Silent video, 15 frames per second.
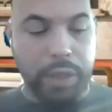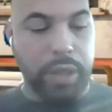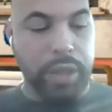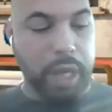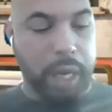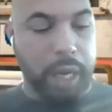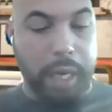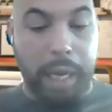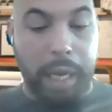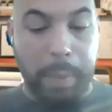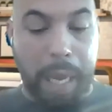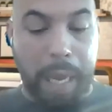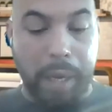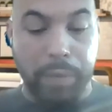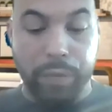to say. And
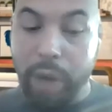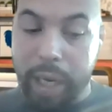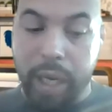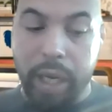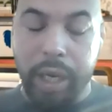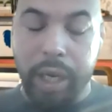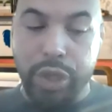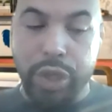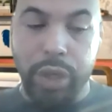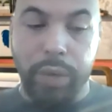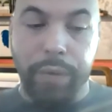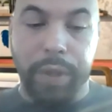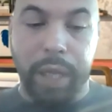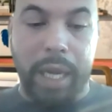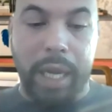the recognition
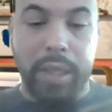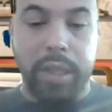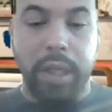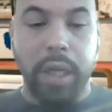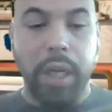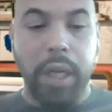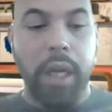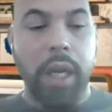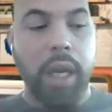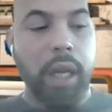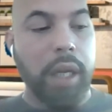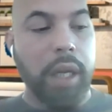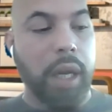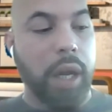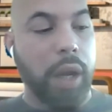of that,
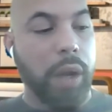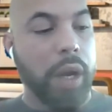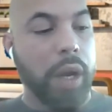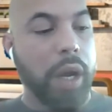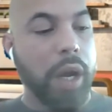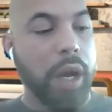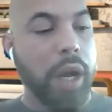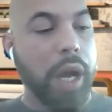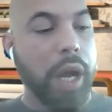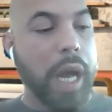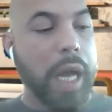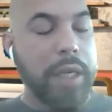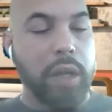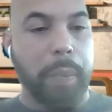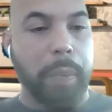
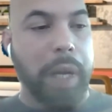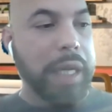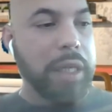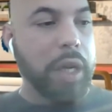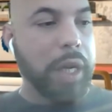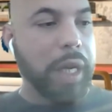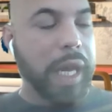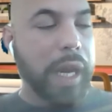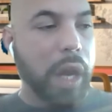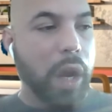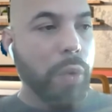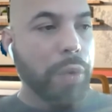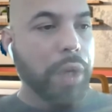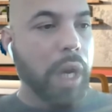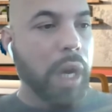as I get
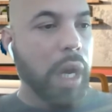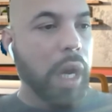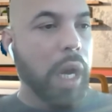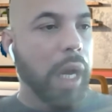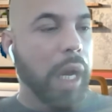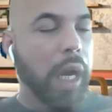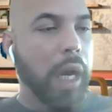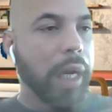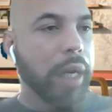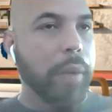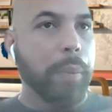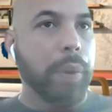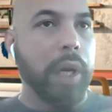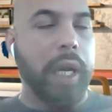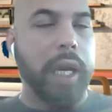older, I
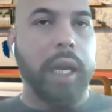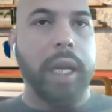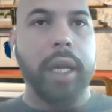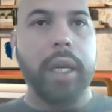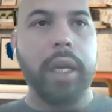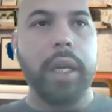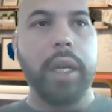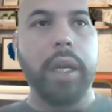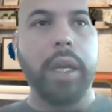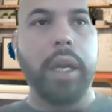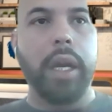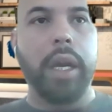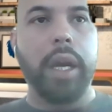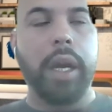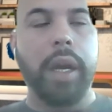completely
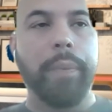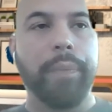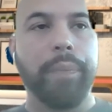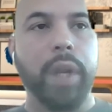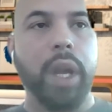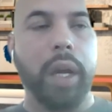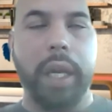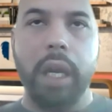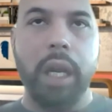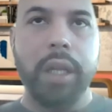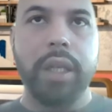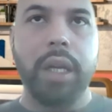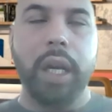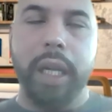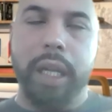I
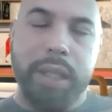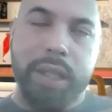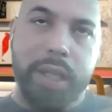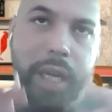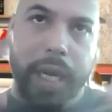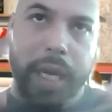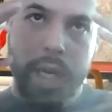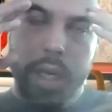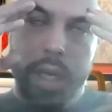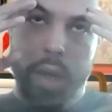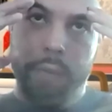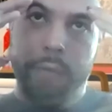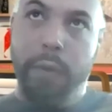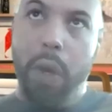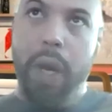can see
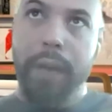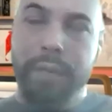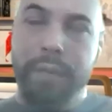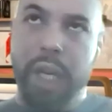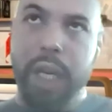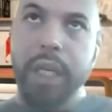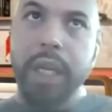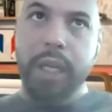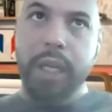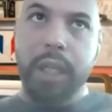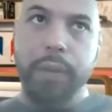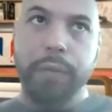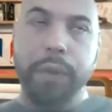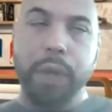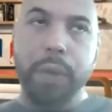5-10 in
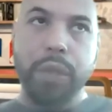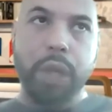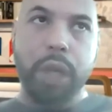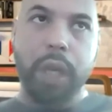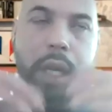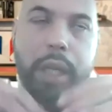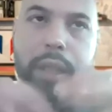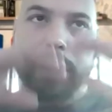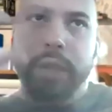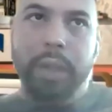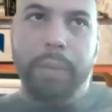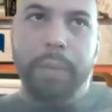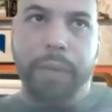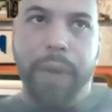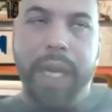the future, and it
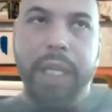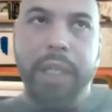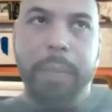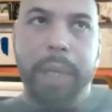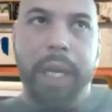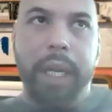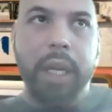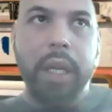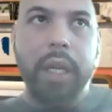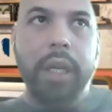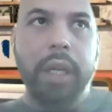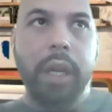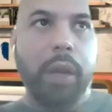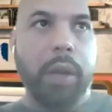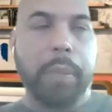doesn't faze me.
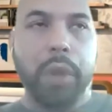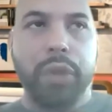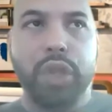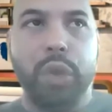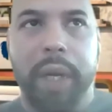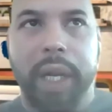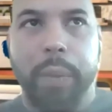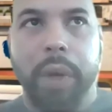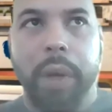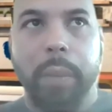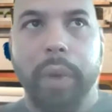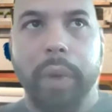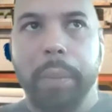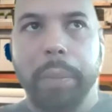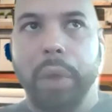I'm not 21
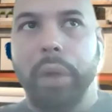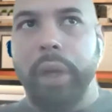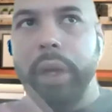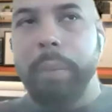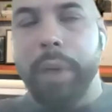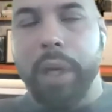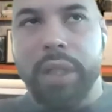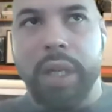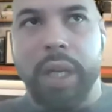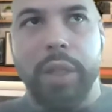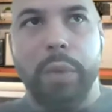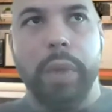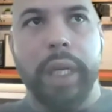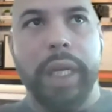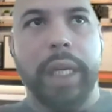where I'm not looking past
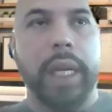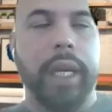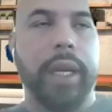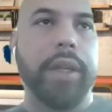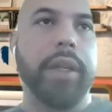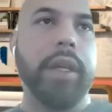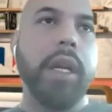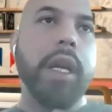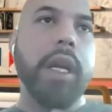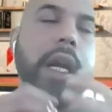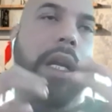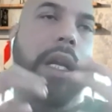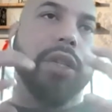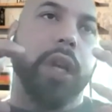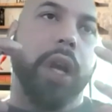next weekend.
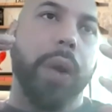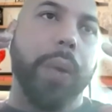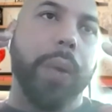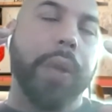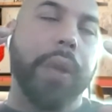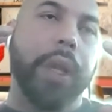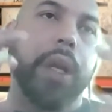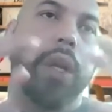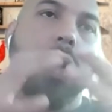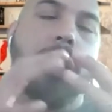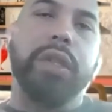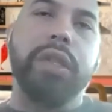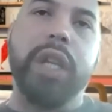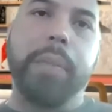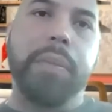And so the
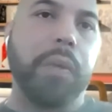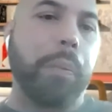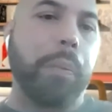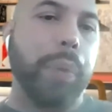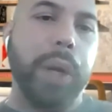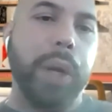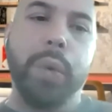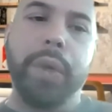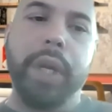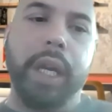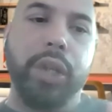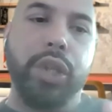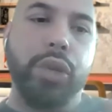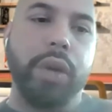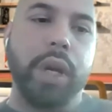concept of
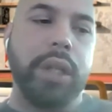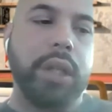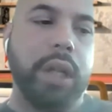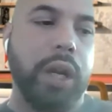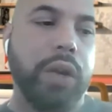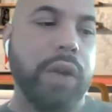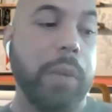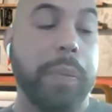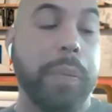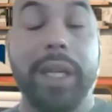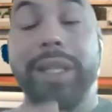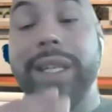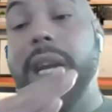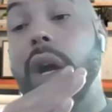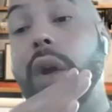building trust and
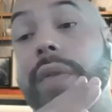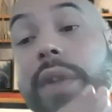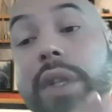credibility over